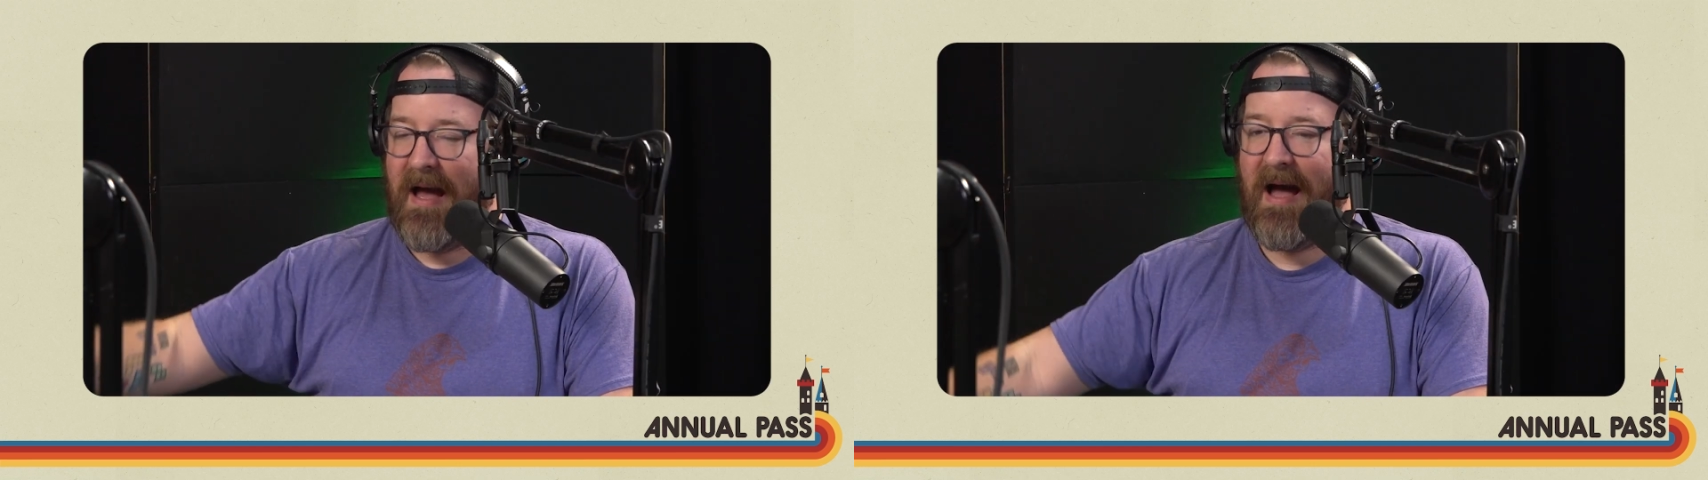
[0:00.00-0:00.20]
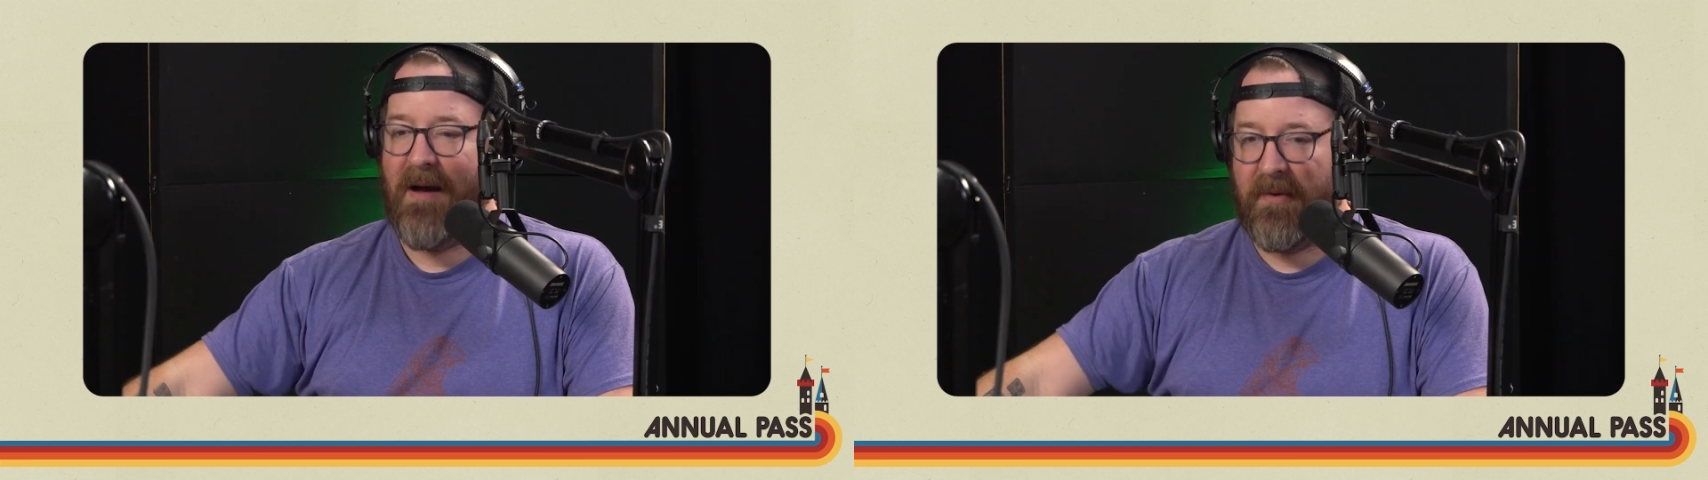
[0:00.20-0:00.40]

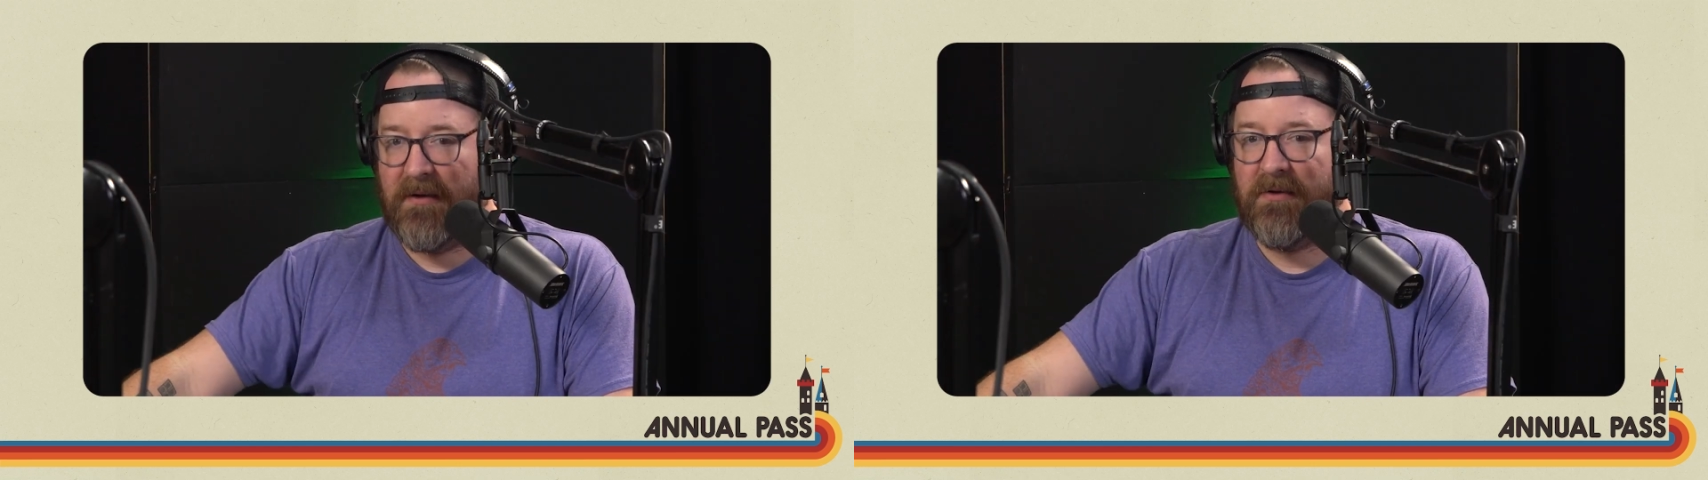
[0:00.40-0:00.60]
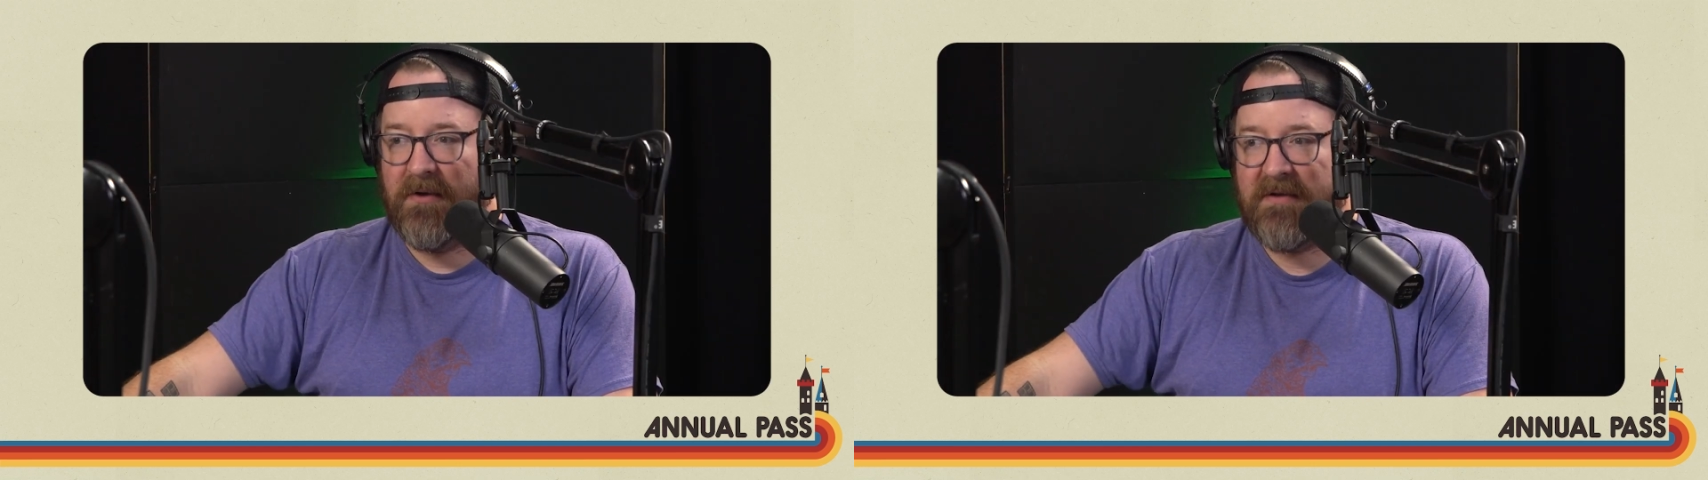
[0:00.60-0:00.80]
But
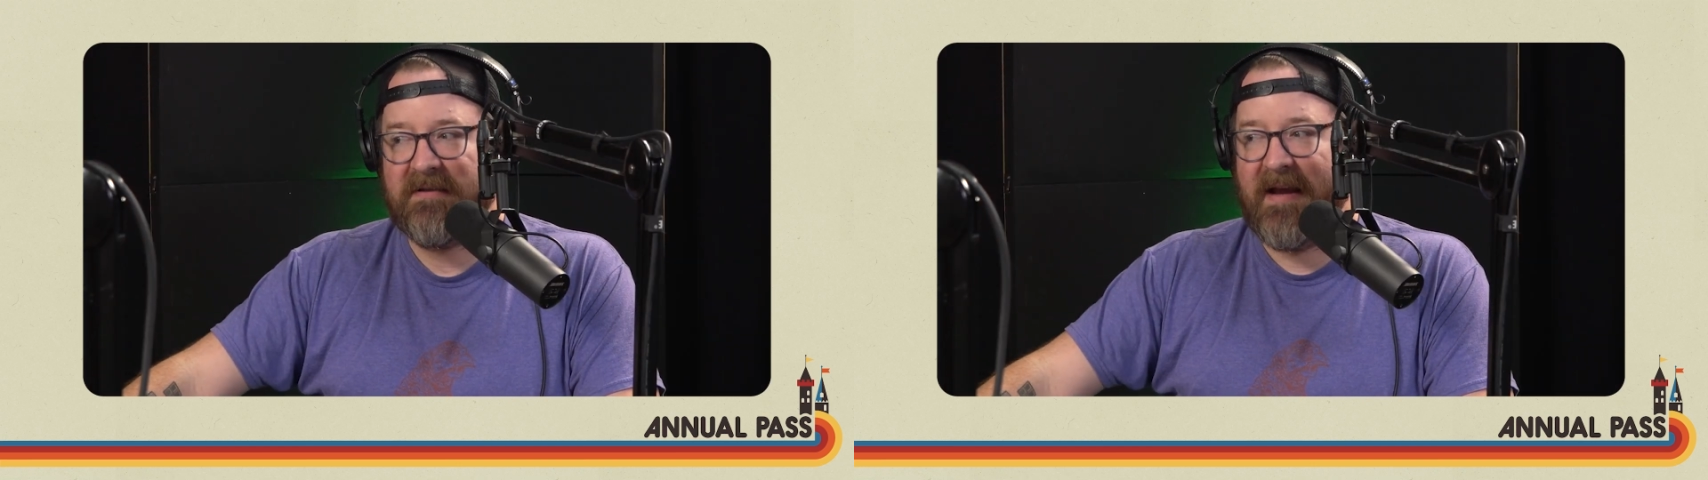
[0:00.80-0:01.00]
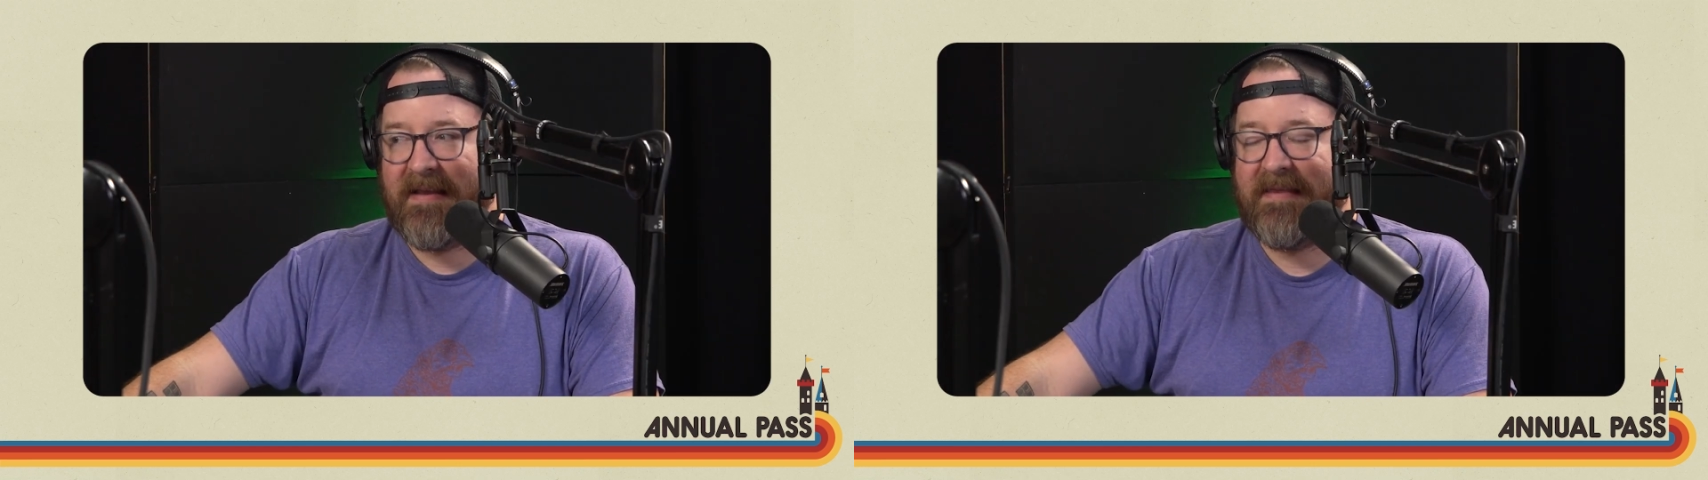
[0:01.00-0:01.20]
it
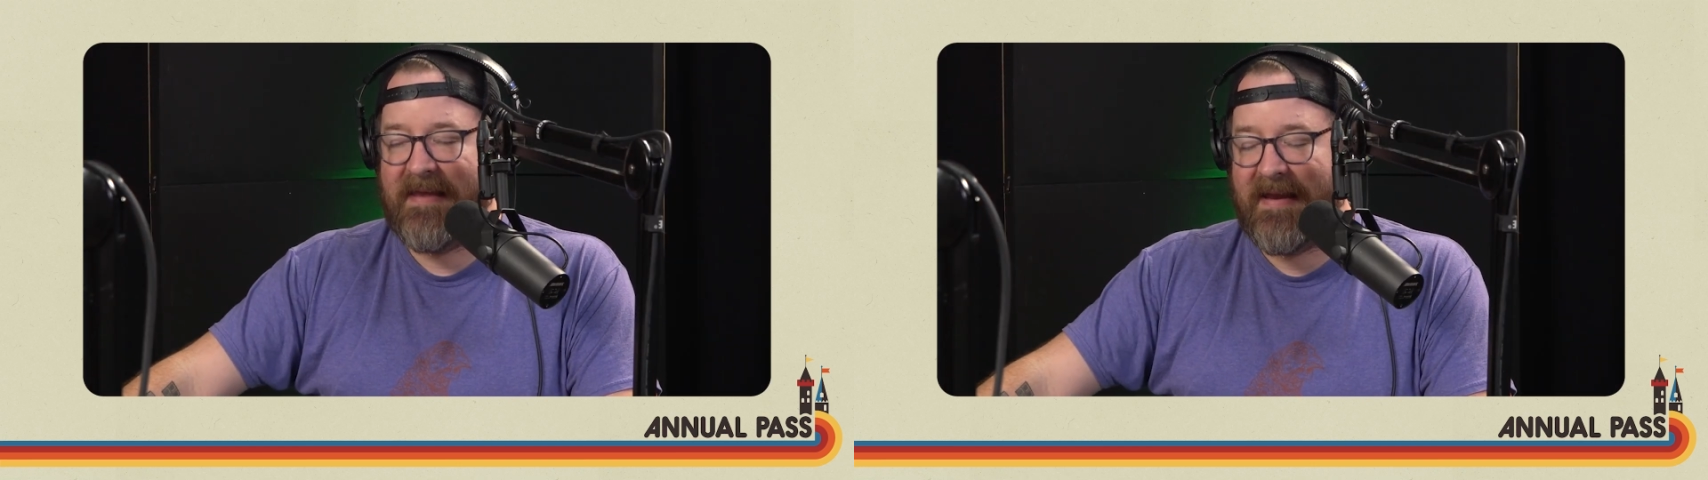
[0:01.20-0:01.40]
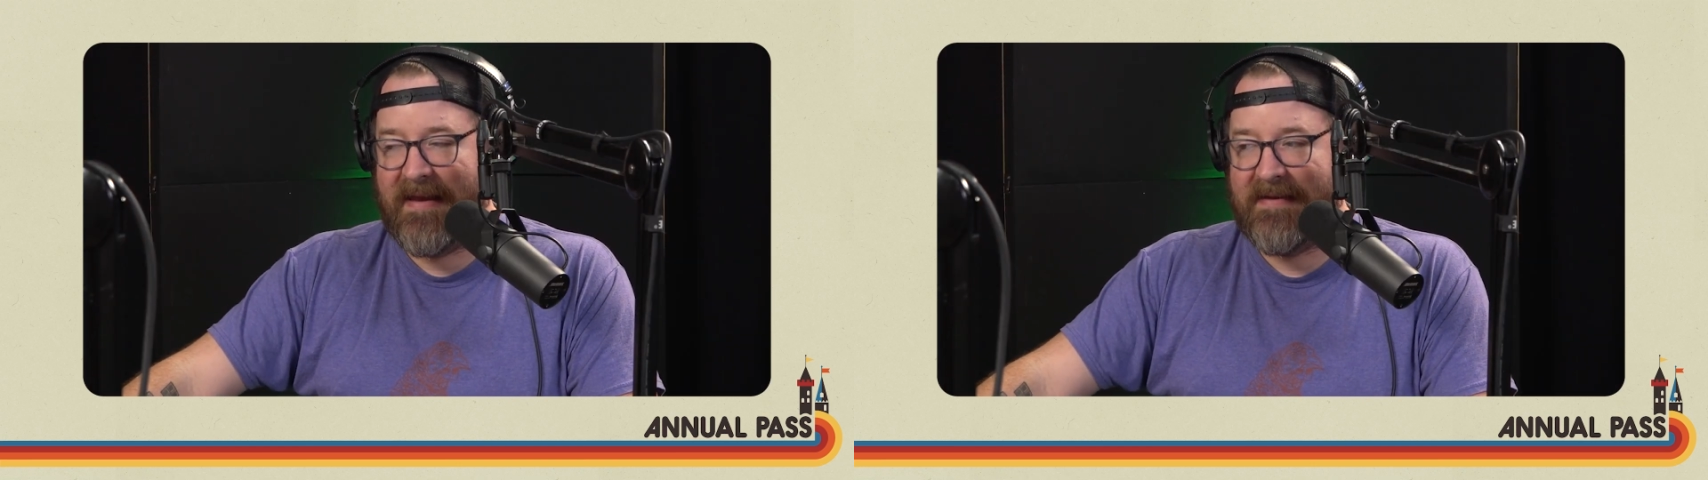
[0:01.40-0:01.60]
looks like that thing